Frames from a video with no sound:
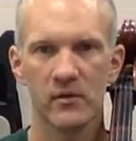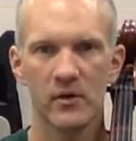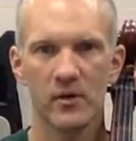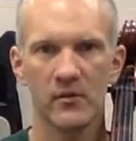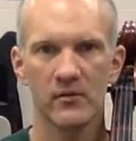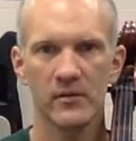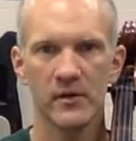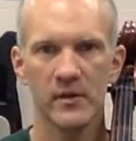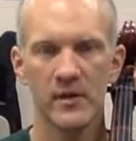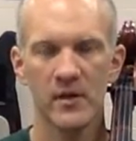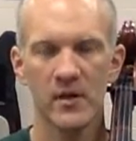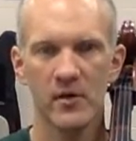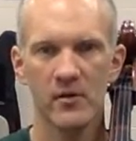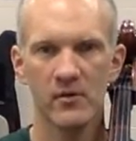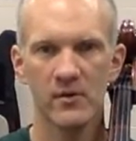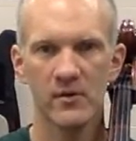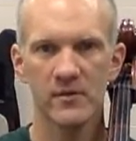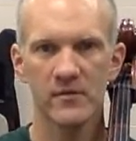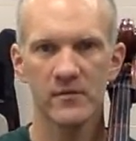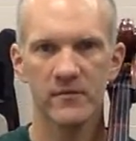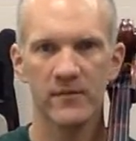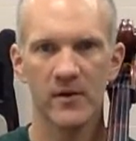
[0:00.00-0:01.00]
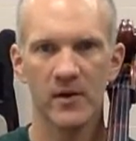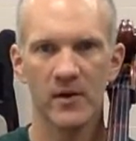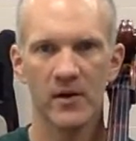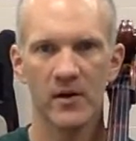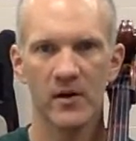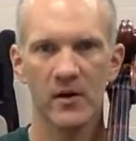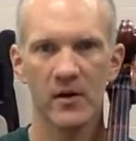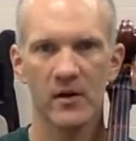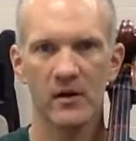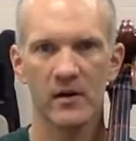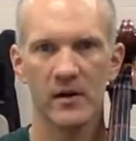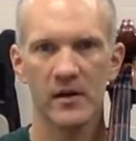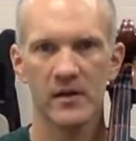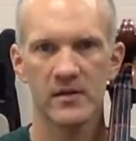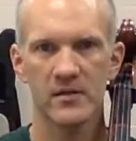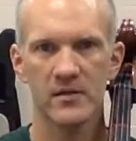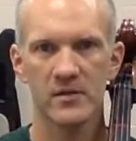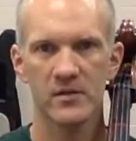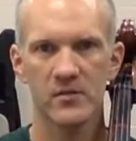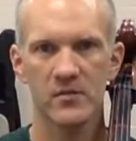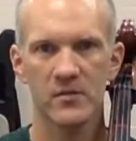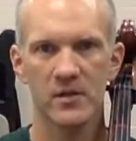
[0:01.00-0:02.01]
So only go as far
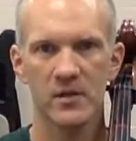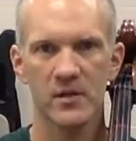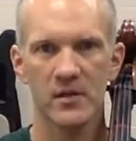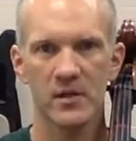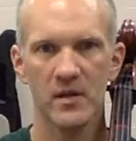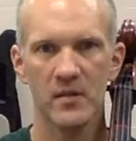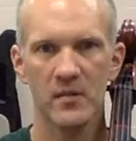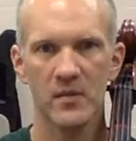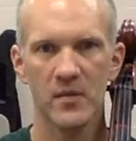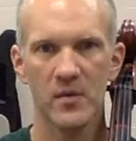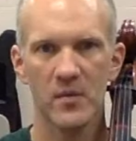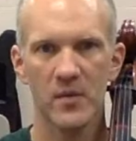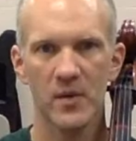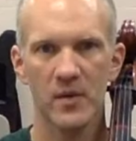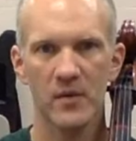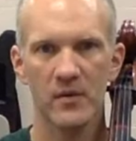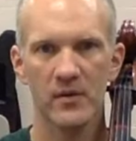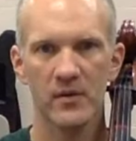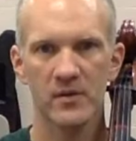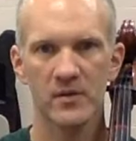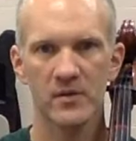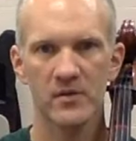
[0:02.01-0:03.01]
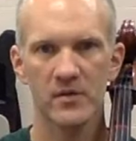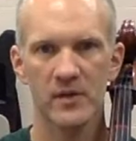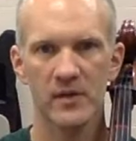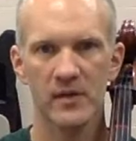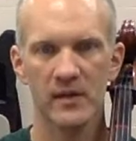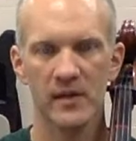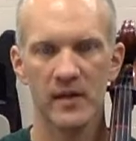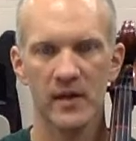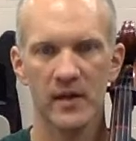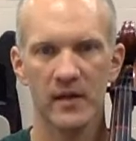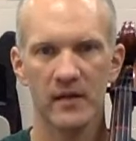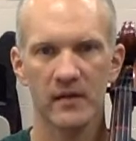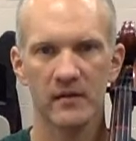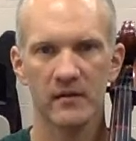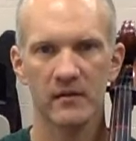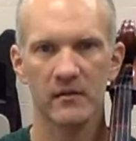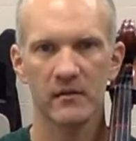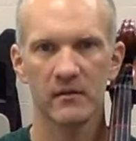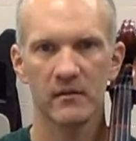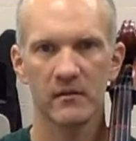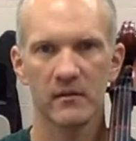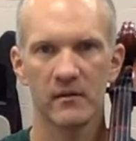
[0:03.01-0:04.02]
as you can keep your bow in a straight
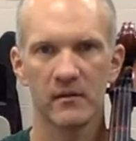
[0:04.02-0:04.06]
line.